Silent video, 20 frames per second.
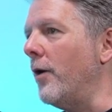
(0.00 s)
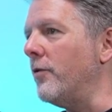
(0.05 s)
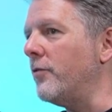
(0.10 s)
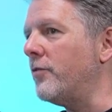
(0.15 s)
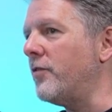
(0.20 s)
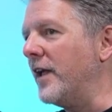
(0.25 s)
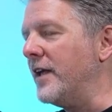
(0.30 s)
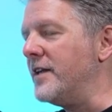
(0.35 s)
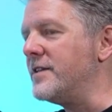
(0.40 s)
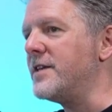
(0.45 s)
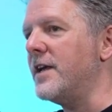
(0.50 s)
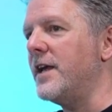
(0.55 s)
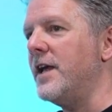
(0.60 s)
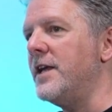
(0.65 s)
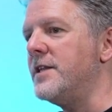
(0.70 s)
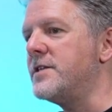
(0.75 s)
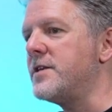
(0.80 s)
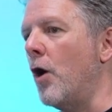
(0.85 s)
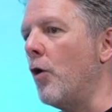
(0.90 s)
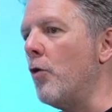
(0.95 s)
Things that
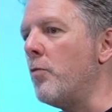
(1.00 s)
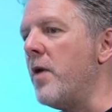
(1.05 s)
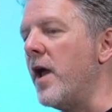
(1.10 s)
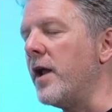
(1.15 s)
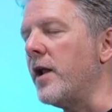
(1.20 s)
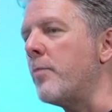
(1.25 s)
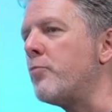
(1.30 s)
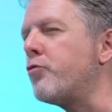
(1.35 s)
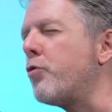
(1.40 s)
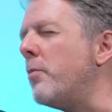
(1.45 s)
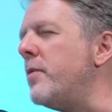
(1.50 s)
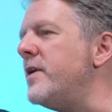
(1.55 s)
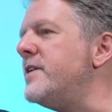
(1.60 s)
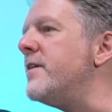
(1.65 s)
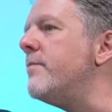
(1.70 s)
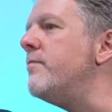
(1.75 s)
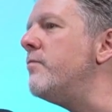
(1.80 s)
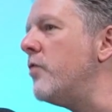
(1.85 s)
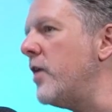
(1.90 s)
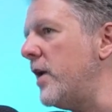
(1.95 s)
he told me, and I probably
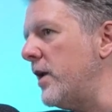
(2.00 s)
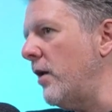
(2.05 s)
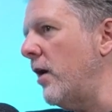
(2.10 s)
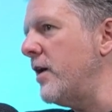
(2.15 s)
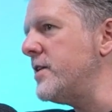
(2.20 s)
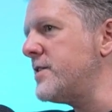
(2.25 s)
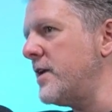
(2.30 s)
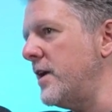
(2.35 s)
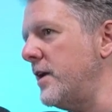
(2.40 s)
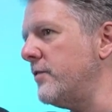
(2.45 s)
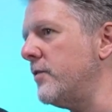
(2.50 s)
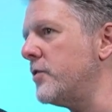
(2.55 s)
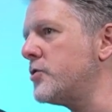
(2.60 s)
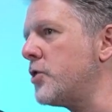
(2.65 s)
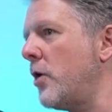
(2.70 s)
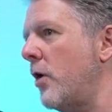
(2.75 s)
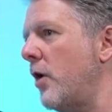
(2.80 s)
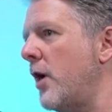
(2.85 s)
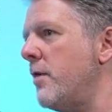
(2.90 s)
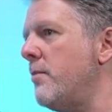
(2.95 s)
didn't realize it at the
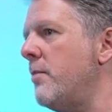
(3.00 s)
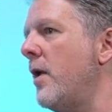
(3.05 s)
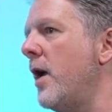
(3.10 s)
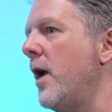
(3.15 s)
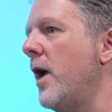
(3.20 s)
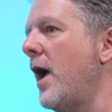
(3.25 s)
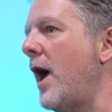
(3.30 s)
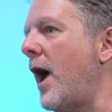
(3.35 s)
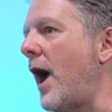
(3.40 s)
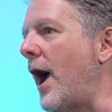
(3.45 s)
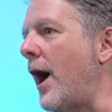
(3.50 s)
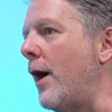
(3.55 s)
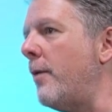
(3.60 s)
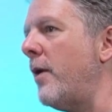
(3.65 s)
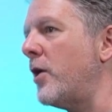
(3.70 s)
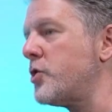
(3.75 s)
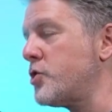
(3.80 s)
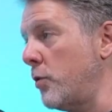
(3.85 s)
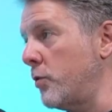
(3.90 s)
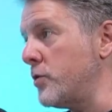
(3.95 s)
time, how
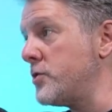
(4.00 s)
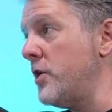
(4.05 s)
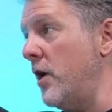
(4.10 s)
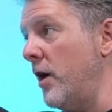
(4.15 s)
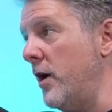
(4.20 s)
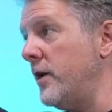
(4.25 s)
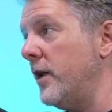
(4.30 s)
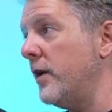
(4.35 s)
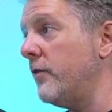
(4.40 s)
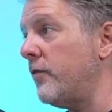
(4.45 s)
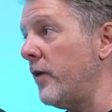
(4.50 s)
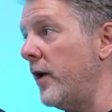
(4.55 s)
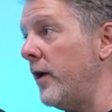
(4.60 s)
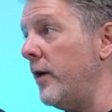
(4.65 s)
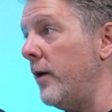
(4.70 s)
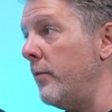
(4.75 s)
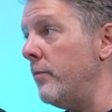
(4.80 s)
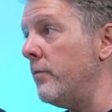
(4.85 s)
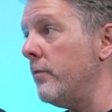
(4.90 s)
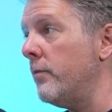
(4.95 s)
much I was learning
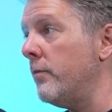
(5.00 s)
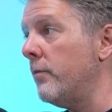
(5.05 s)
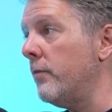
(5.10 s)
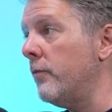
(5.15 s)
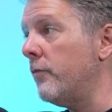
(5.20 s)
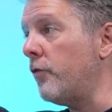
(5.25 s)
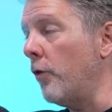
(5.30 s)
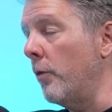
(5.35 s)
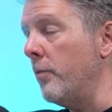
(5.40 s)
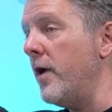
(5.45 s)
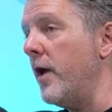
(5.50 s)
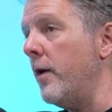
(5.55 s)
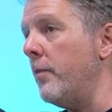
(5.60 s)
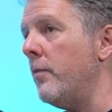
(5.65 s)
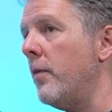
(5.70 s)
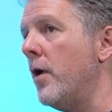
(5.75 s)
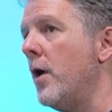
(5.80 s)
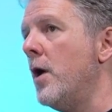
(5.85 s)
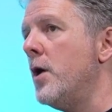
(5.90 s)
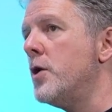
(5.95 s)
from
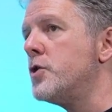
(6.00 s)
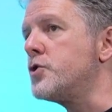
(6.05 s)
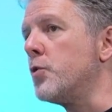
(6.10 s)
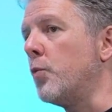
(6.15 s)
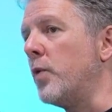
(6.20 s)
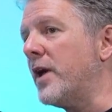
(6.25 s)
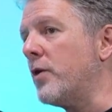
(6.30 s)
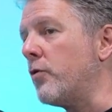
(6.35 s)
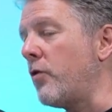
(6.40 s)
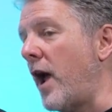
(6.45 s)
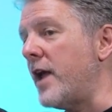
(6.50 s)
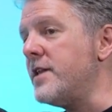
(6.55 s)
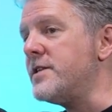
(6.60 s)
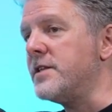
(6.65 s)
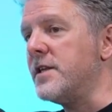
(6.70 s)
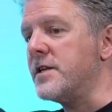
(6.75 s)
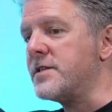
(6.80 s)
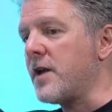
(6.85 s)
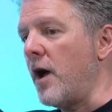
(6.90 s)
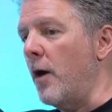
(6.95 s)
him. So we created
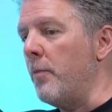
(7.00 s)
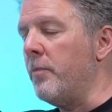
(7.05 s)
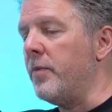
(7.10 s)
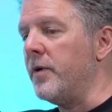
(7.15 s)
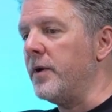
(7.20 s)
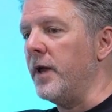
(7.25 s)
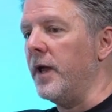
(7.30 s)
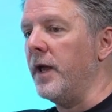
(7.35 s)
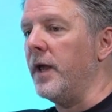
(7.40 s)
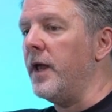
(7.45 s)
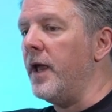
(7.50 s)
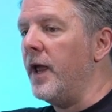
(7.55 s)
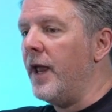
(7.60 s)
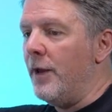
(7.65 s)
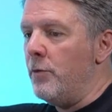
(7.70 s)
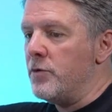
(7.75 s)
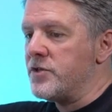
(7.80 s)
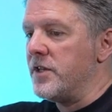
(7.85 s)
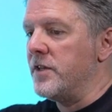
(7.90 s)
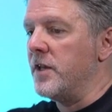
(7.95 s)
this company.
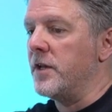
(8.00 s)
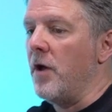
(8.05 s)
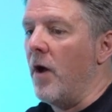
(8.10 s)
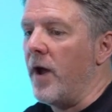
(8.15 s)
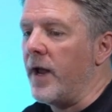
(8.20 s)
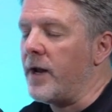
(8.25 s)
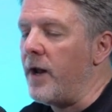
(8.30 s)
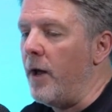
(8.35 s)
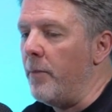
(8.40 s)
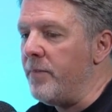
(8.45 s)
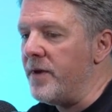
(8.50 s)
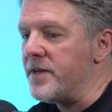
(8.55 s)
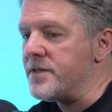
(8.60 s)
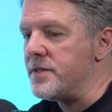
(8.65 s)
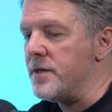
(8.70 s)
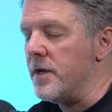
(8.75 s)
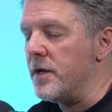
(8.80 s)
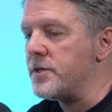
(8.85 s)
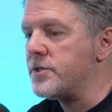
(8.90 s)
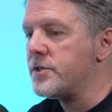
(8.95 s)
He was in the nightclub
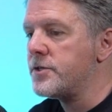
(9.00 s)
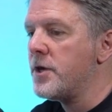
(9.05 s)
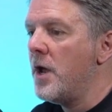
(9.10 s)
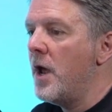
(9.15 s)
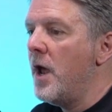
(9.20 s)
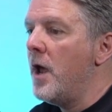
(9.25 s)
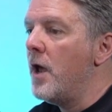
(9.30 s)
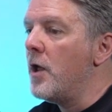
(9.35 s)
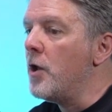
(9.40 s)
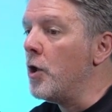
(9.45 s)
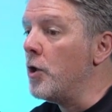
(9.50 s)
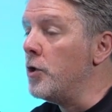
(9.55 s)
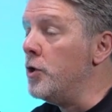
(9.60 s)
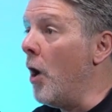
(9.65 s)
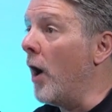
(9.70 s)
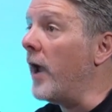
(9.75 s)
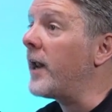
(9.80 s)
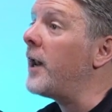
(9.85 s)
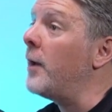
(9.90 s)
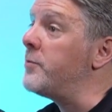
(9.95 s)
business.
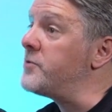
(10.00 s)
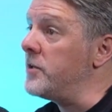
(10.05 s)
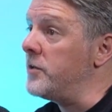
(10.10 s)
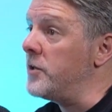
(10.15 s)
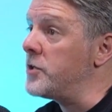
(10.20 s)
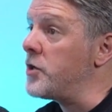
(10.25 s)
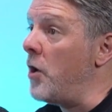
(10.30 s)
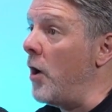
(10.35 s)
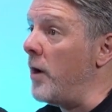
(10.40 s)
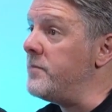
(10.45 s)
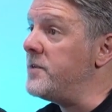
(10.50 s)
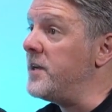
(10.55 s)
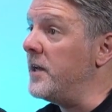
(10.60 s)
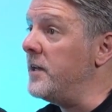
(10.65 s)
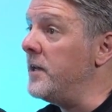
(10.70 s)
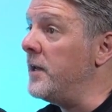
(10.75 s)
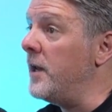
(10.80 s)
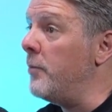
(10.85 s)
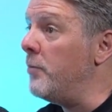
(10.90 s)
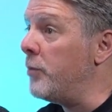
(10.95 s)
Nightclubs at the time
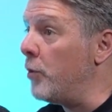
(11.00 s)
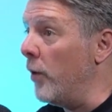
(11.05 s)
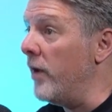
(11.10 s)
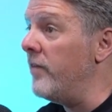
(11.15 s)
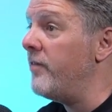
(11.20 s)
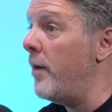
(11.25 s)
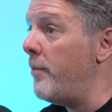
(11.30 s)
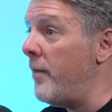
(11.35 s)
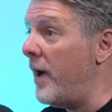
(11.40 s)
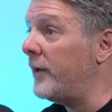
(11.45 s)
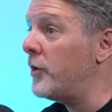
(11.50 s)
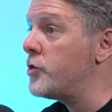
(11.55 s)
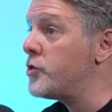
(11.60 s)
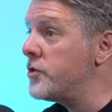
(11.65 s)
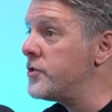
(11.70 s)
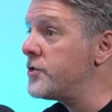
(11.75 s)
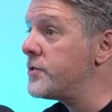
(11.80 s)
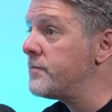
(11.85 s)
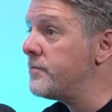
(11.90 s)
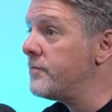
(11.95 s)
didn't employ event
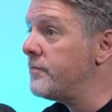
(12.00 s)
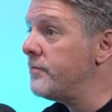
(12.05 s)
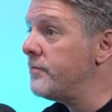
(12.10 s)
managers.